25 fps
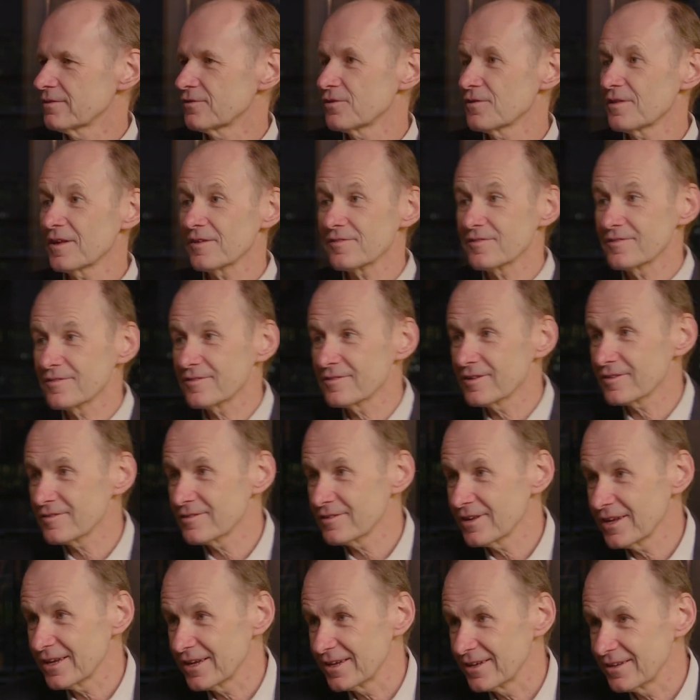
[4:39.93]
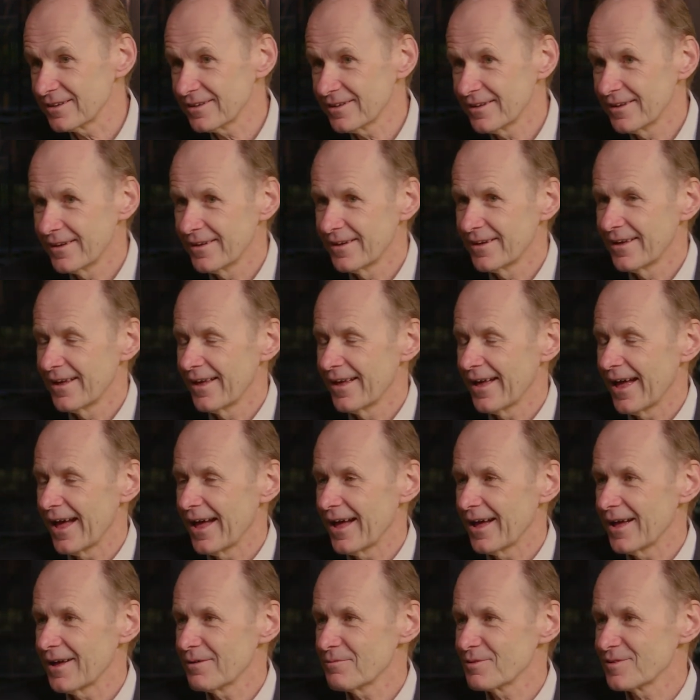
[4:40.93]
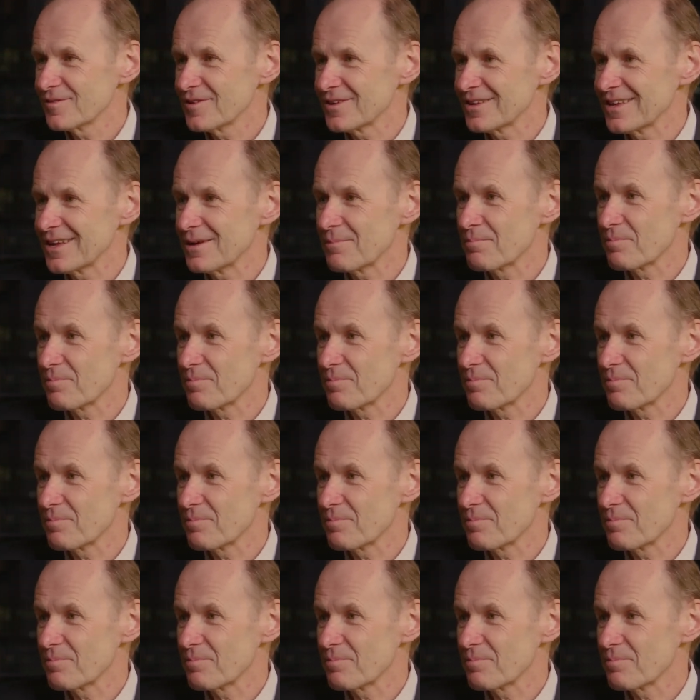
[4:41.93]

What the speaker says: 2016 was the year